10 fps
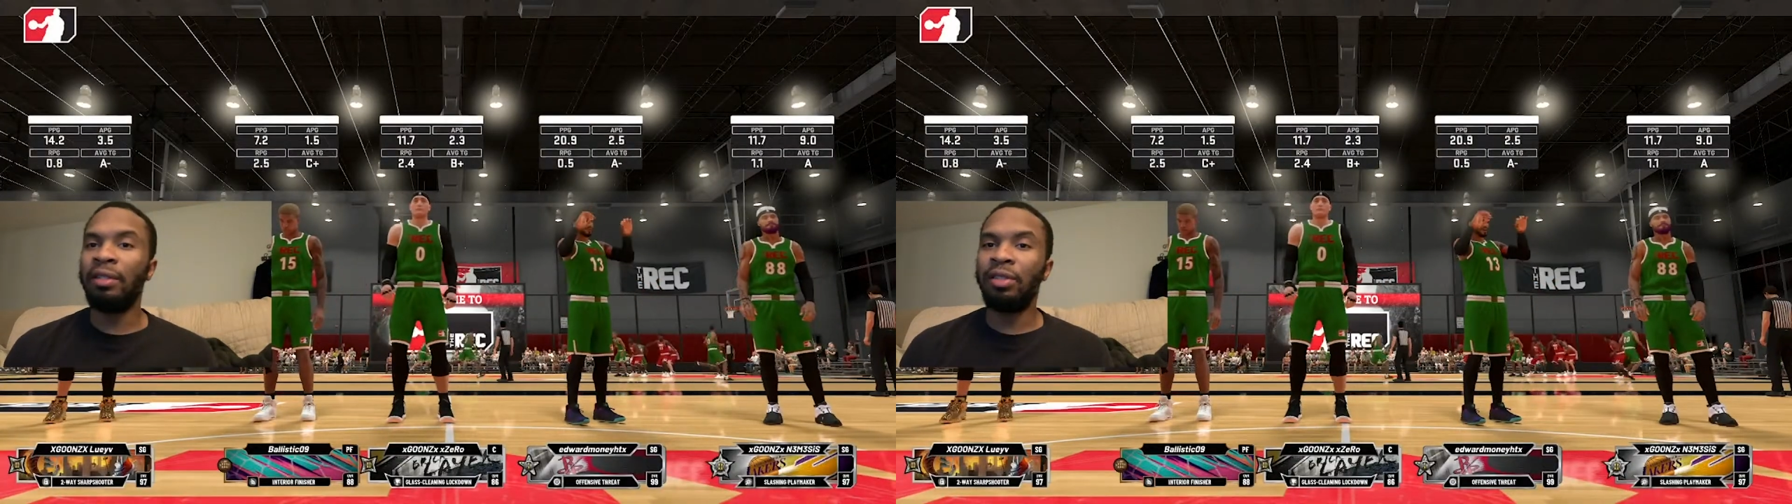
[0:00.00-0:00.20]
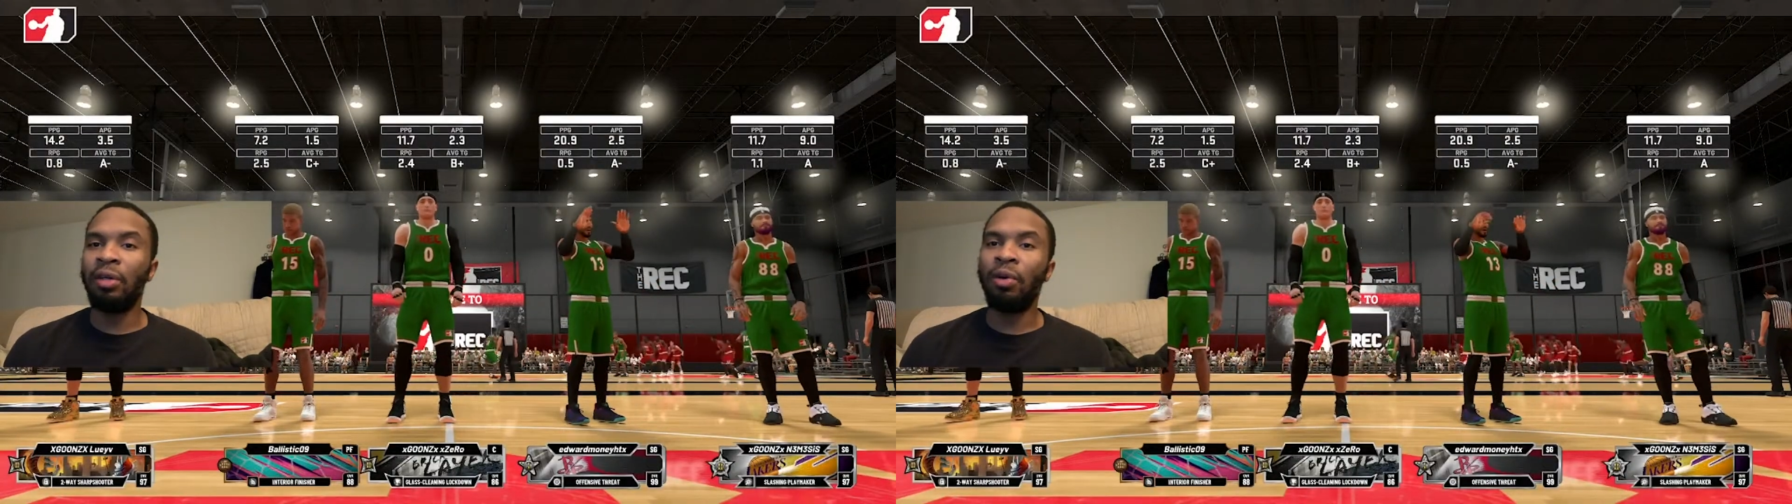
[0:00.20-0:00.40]

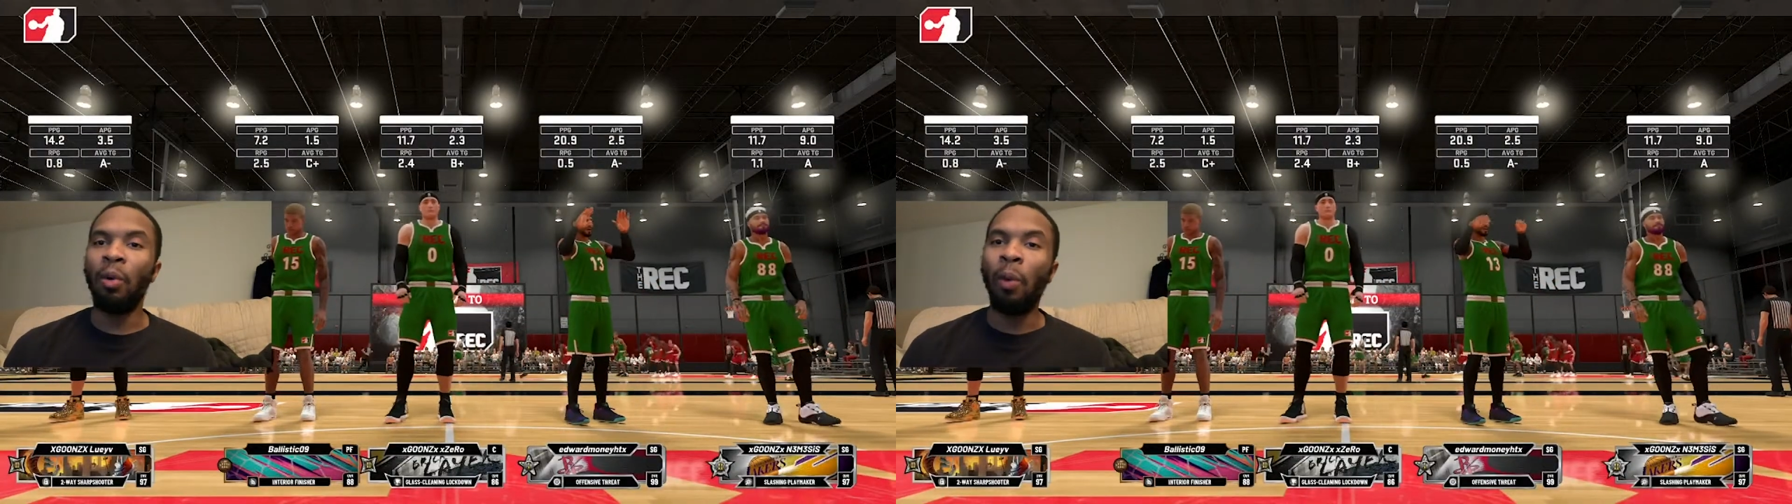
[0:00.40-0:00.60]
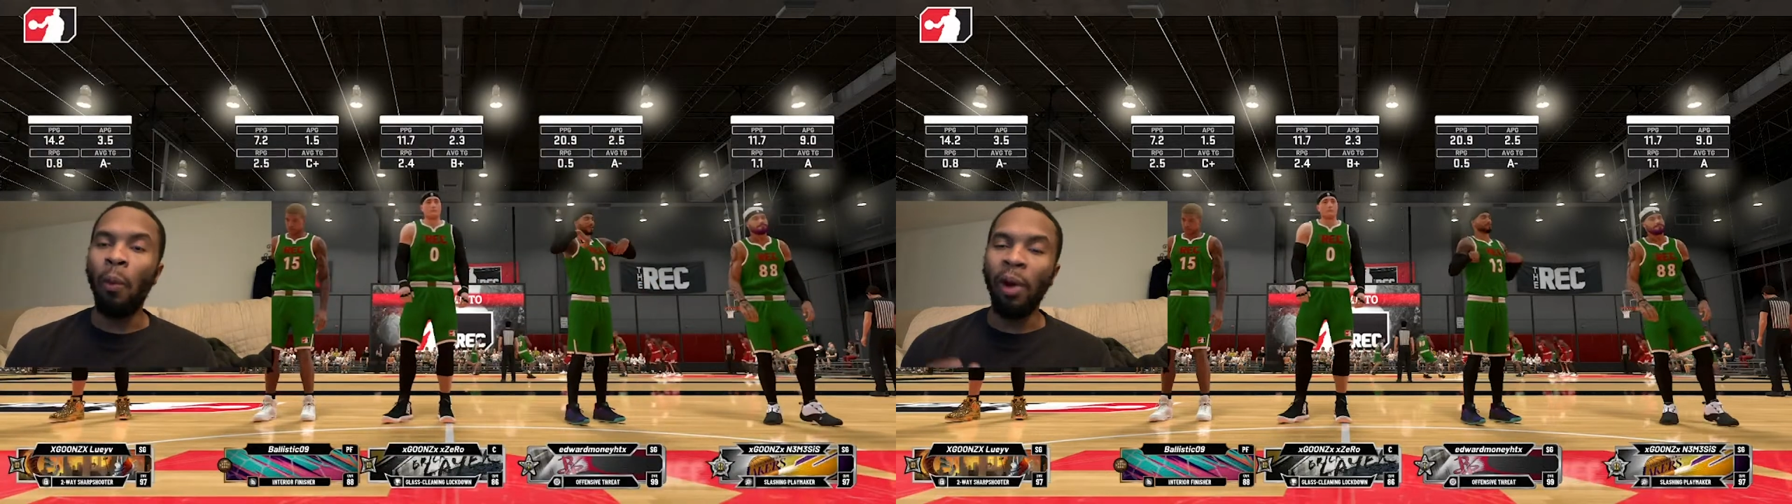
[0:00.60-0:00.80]
So
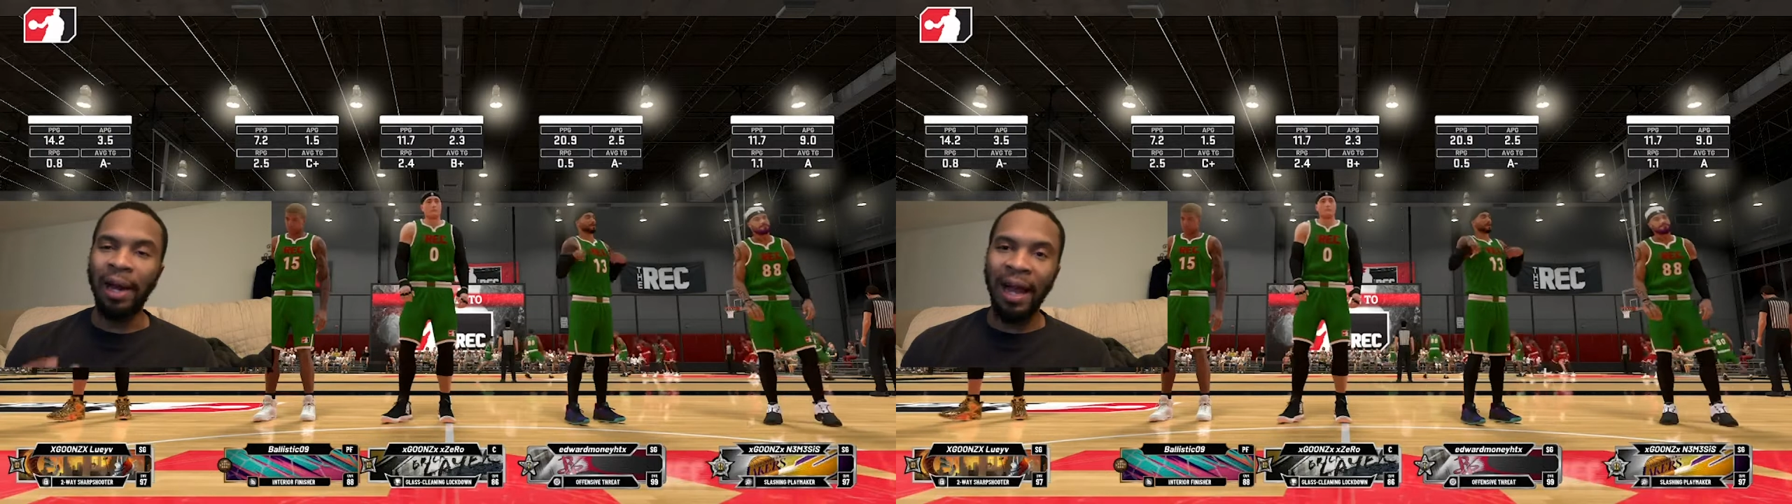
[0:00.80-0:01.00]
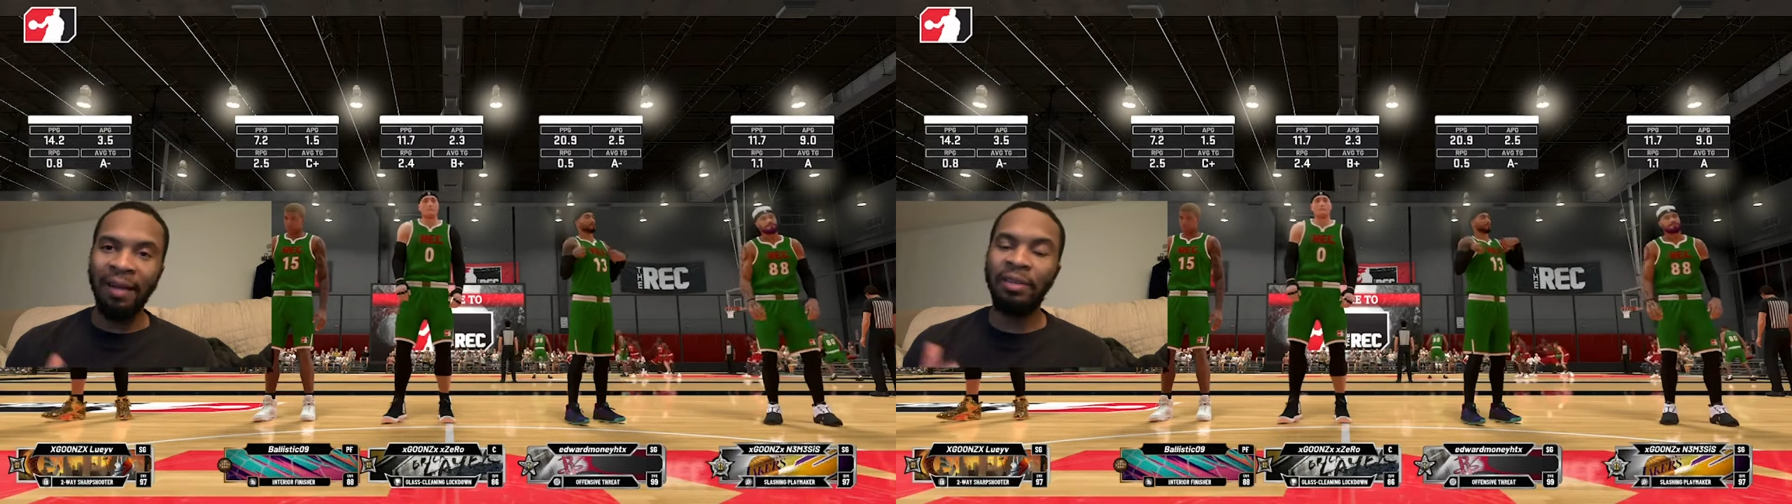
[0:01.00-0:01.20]

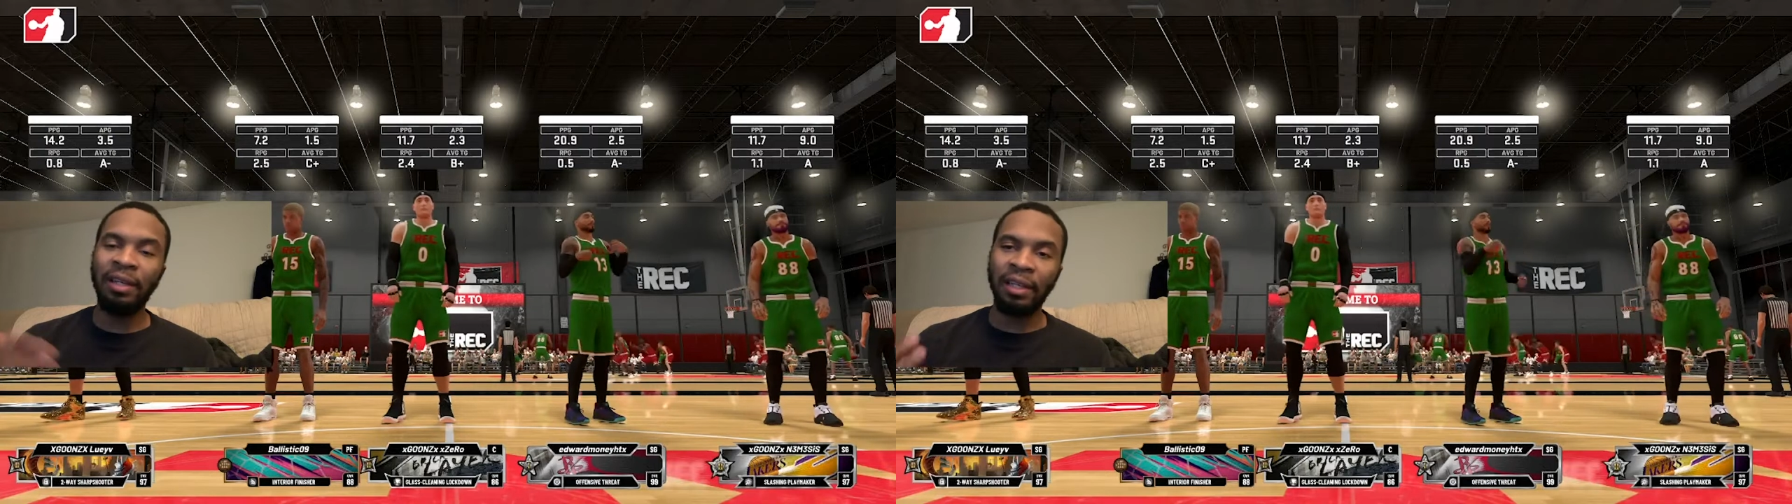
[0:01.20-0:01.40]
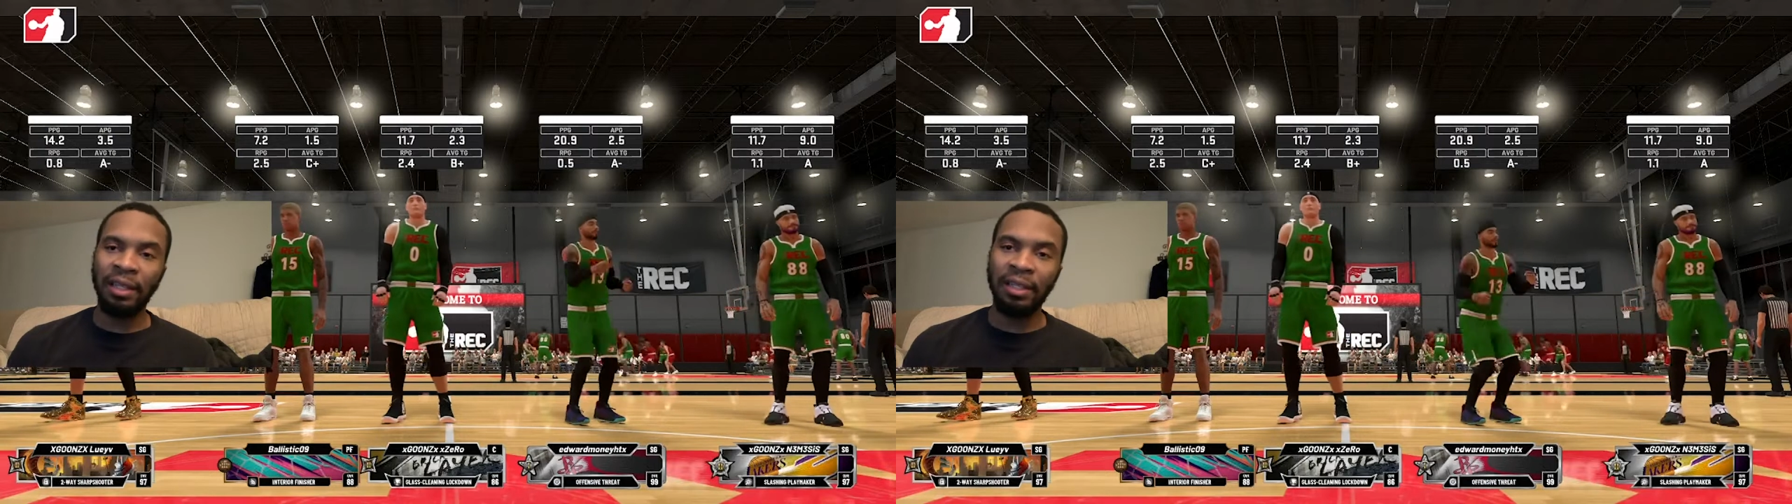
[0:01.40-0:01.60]
what I've
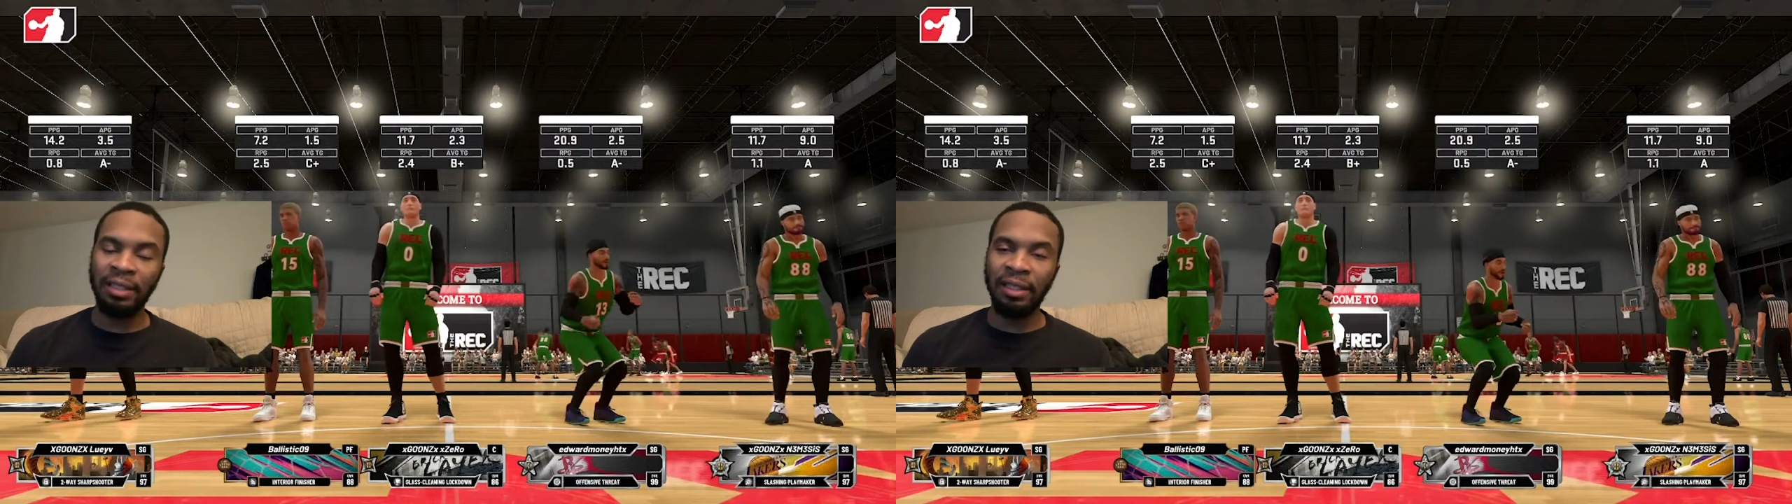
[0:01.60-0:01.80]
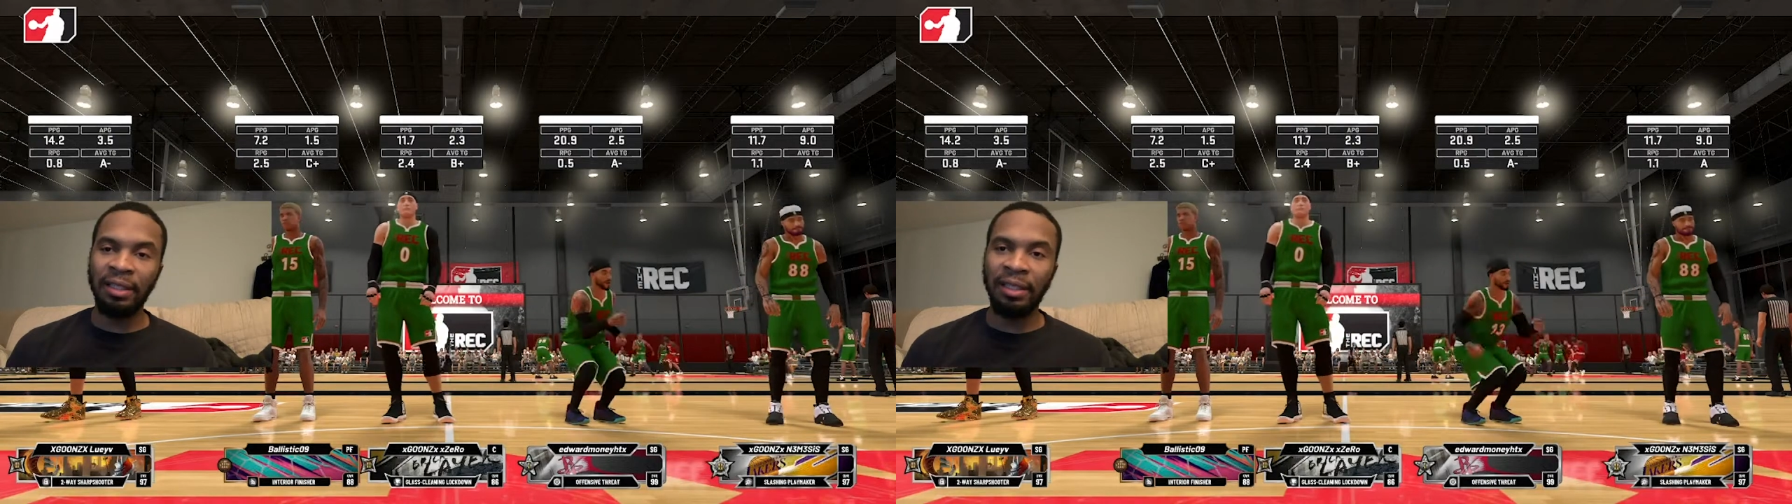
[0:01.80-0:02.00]
done
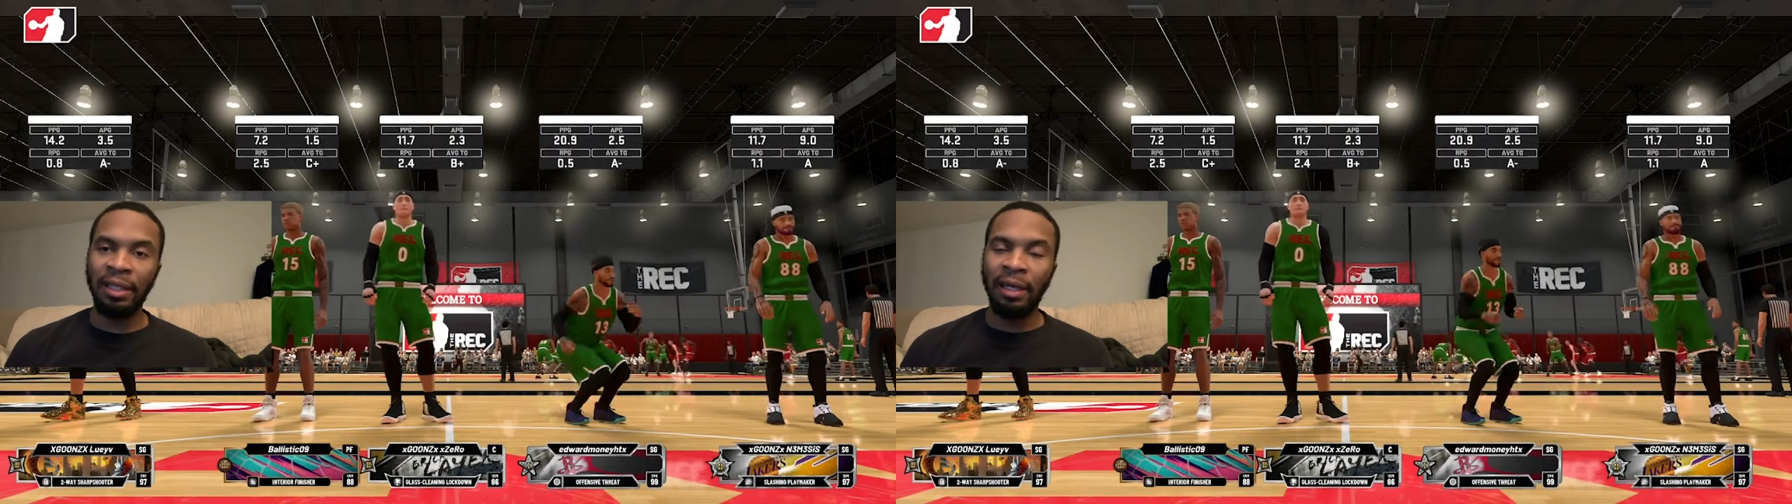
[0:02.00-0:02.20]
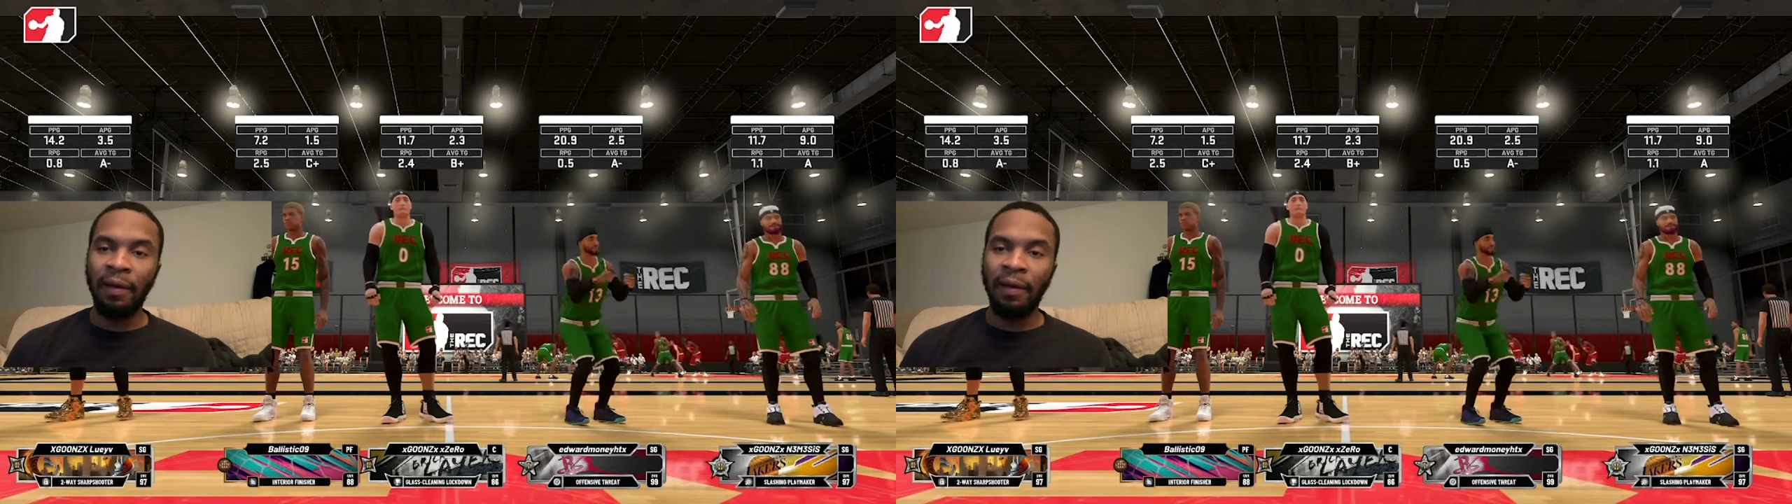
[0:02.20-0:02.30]
is